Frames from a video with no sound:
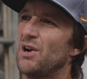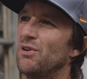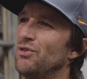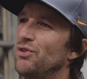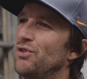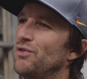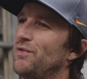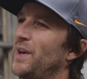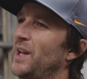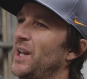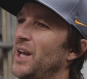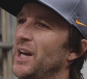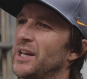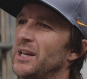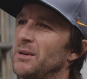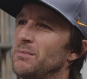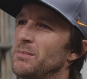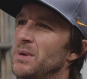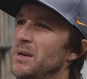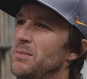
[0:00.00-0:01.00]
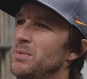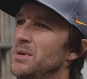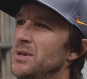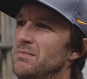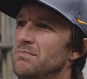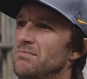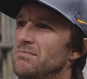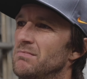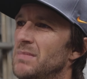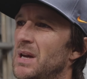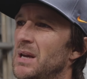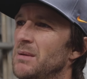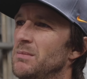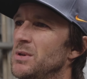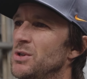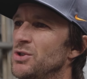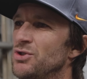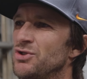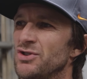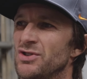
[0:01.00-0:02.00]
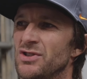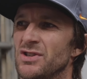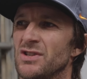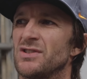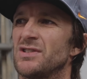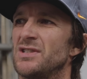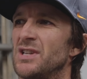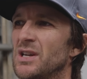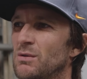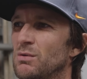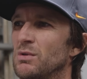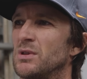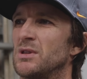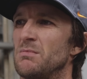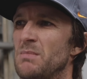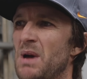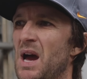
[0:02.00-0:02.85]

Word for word: I don't know if I like it. Maybe maybe you should just stick with the